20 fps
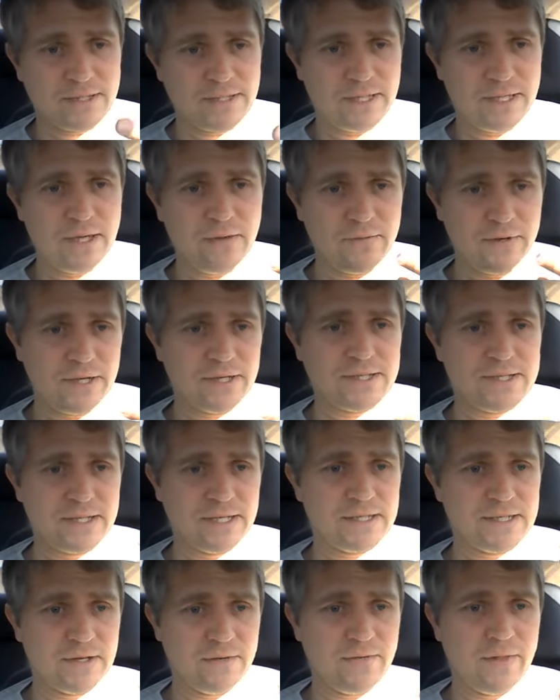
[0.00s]
to give it a
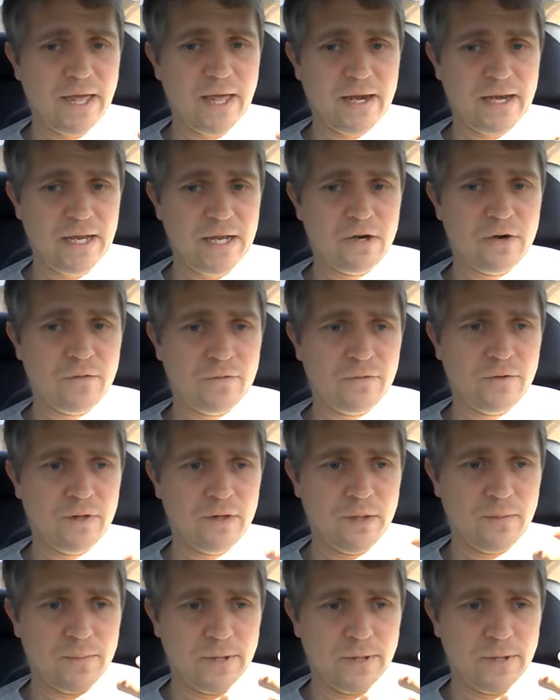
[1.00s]
sense of that inner feeling,